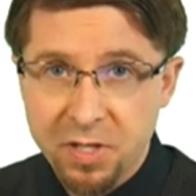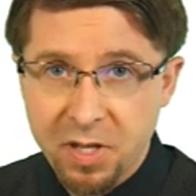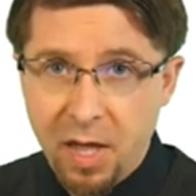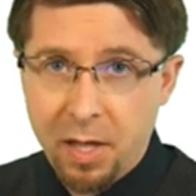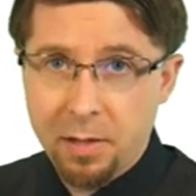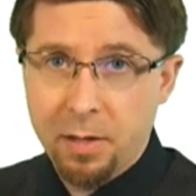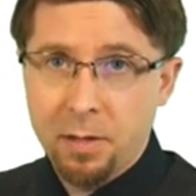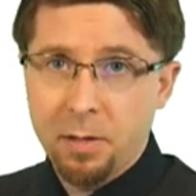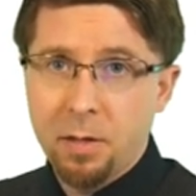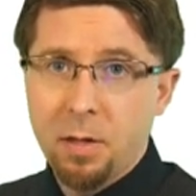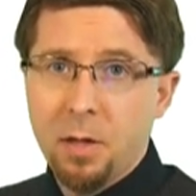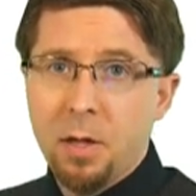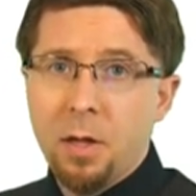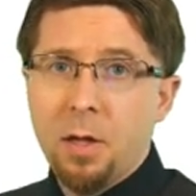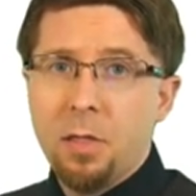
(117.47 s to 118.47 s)
scaling.
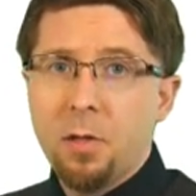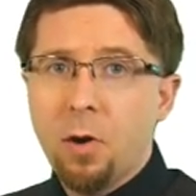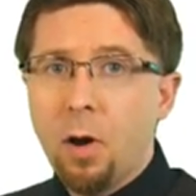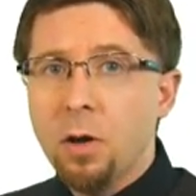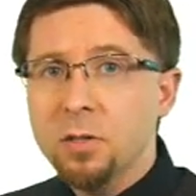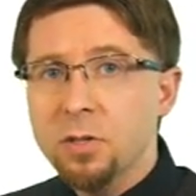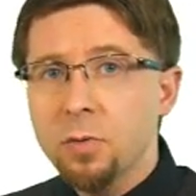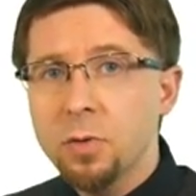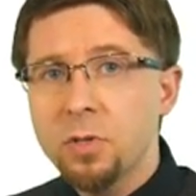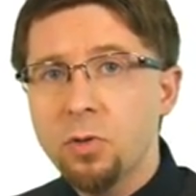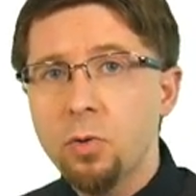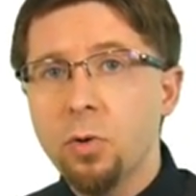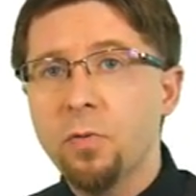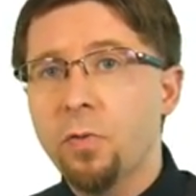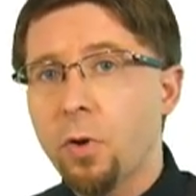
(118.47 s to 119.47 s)
They're also a
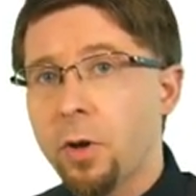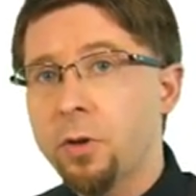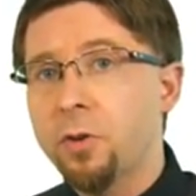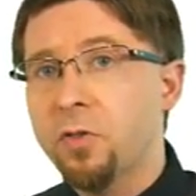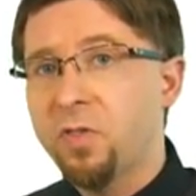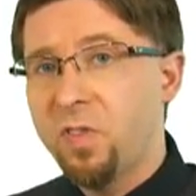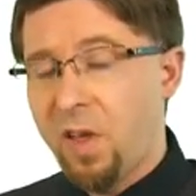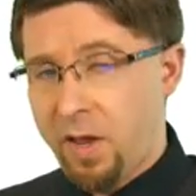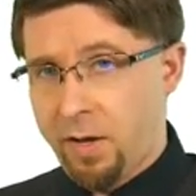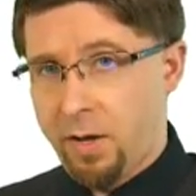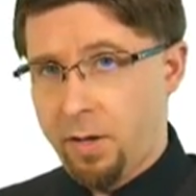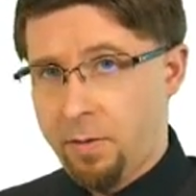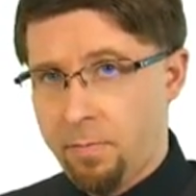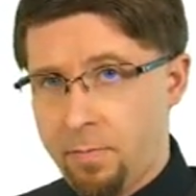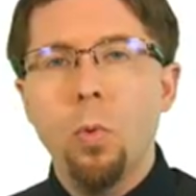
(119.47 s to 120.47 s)
tool for
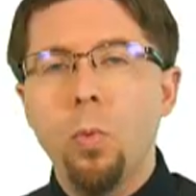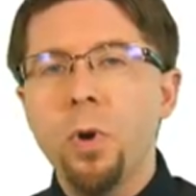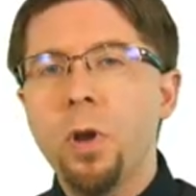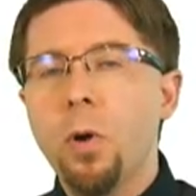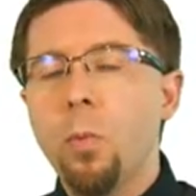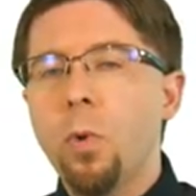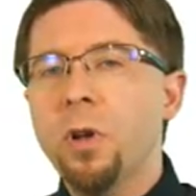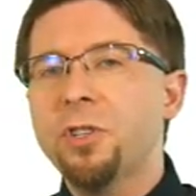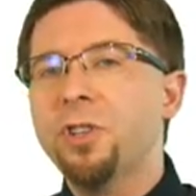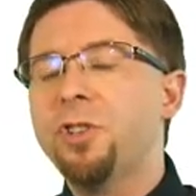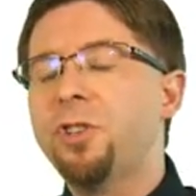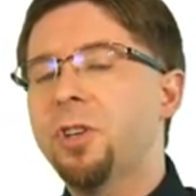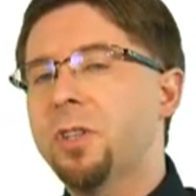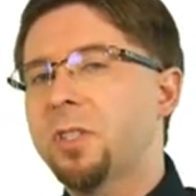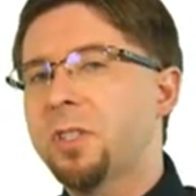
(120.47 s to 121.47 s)
understanding. We don't want to
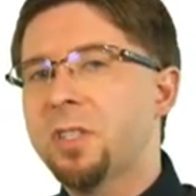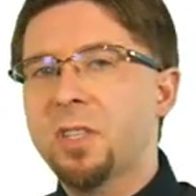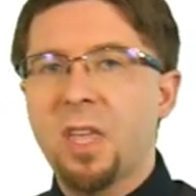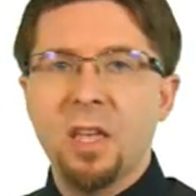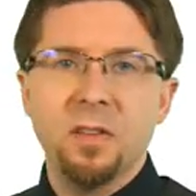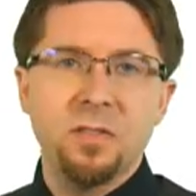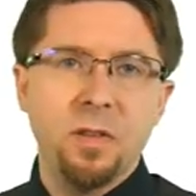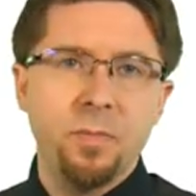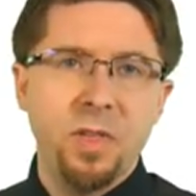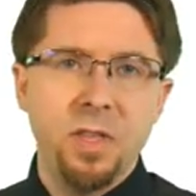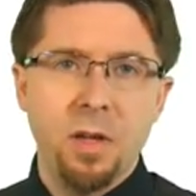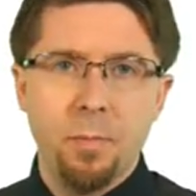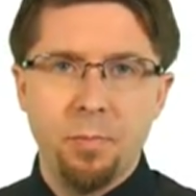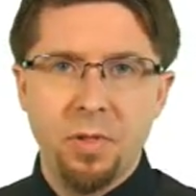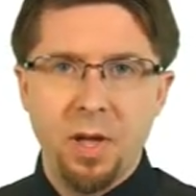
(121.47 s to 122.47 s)
just scale something up